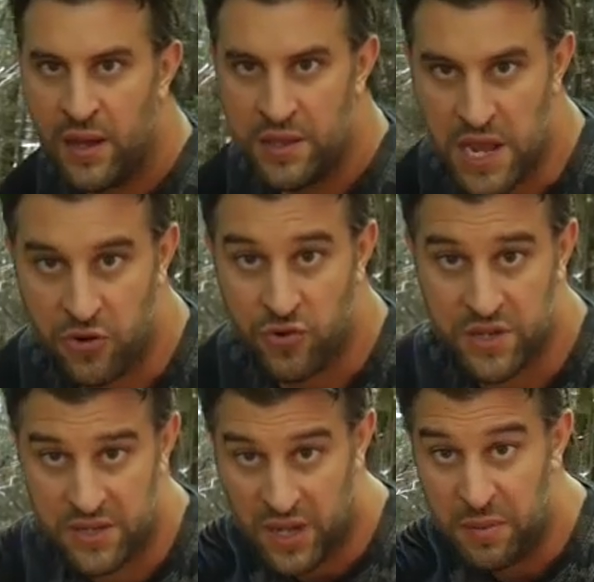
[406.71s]
The entrance
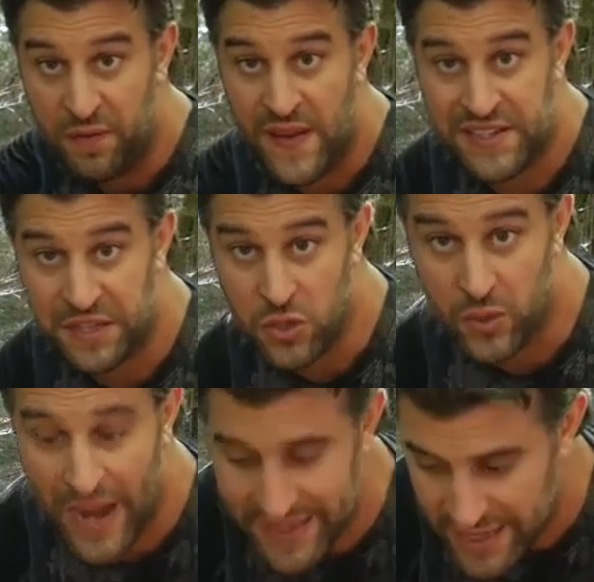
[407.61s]
is going to be facing you
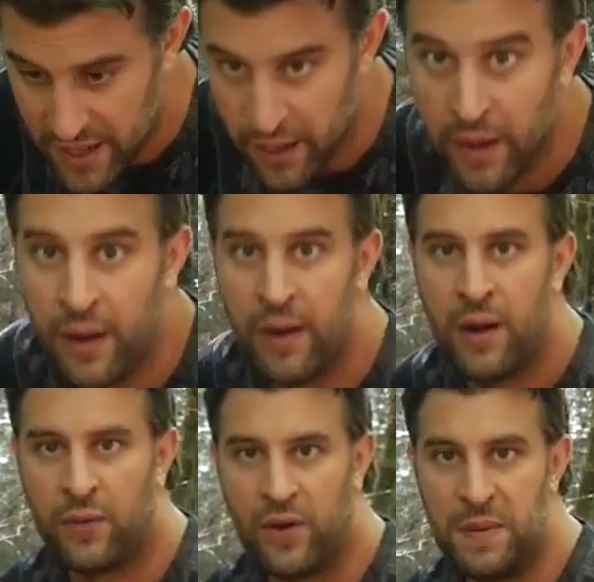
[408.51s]
guys here
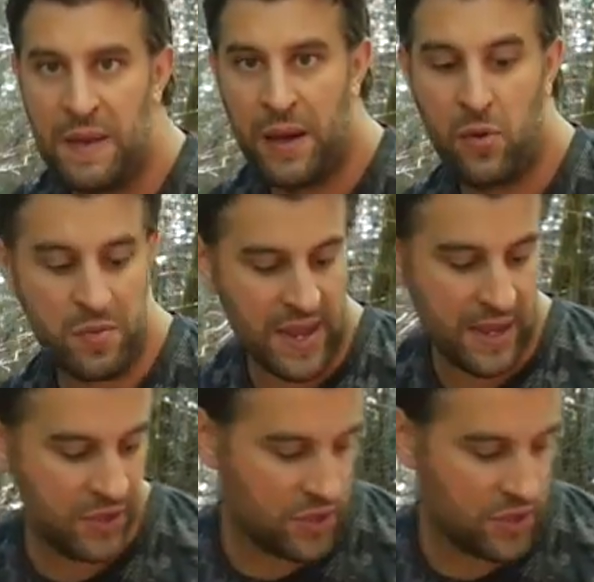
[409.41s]
right about where my hands